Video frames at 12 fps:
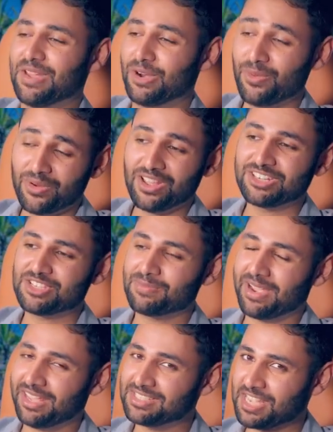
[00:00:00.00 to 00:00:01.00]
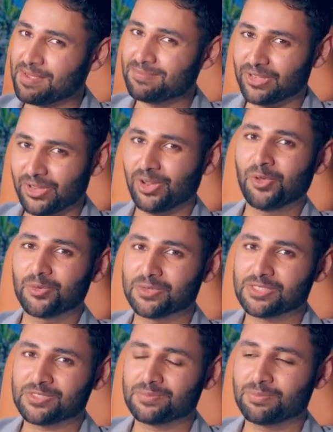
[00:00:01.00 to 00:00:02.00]
and I won't lie to you, my hands came
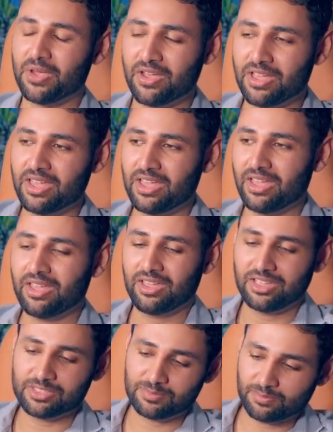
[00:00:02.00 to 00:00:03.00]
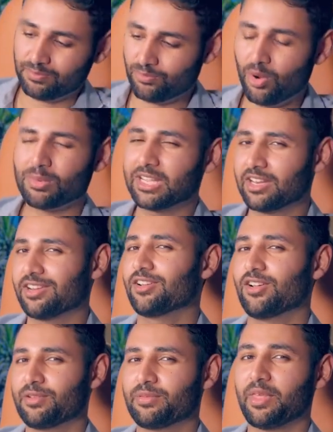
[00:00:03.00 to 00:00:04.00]
close, but it's probably a little
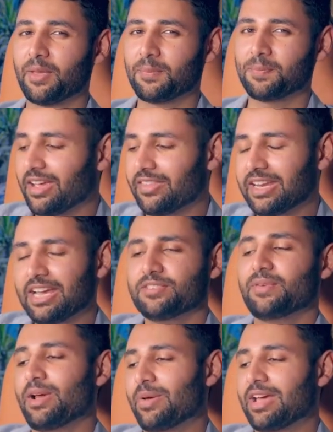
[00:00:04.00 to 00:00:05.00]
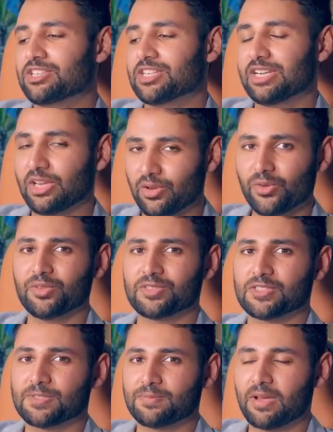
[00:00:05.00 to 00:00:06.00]
early for that. And then as for how it actually
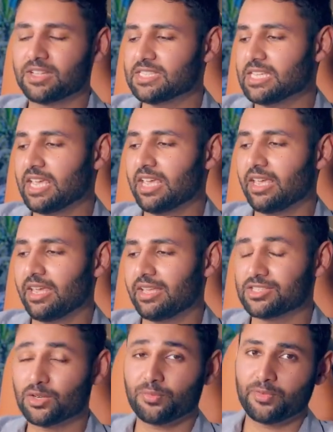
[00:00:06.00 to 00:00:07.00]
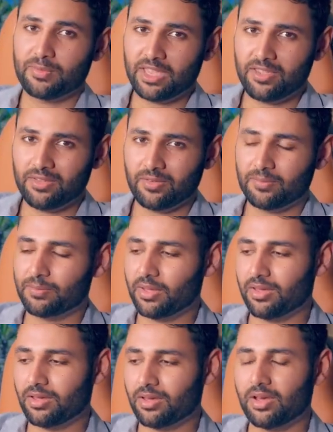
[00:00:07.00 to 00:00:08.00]
looks, I'd say it's not for me,
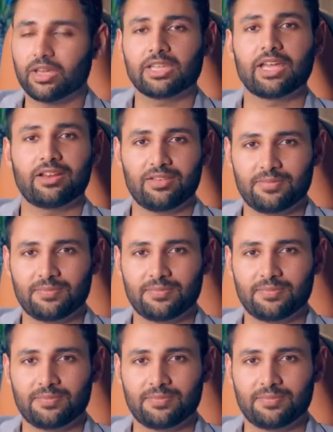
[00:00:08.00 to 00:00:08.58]
but I get it.